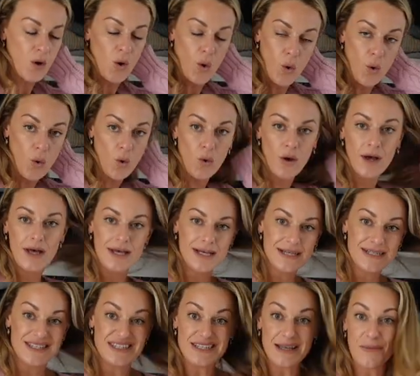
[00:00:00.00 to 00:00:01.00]
or
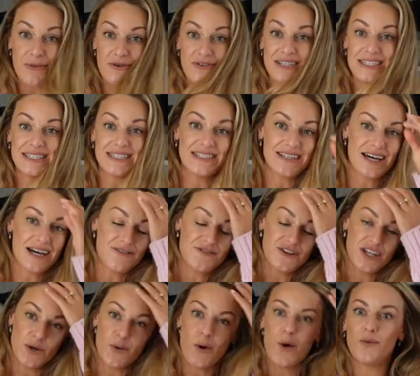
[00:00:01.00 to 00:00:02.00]
summery stuff
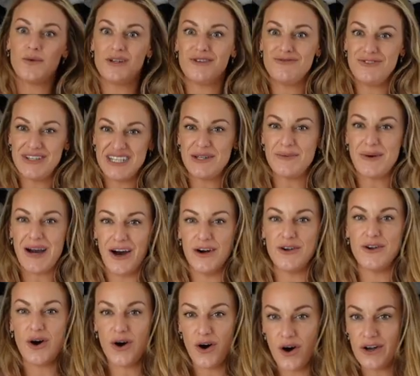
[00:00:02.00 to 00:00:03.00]
that you only really wear
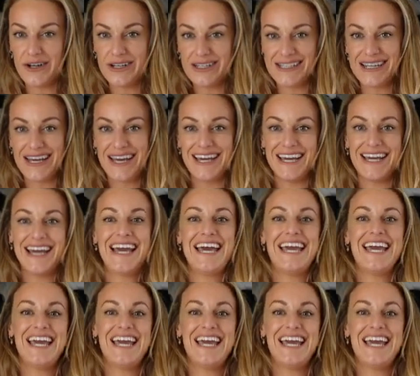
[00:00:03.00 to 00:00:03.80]
on holiday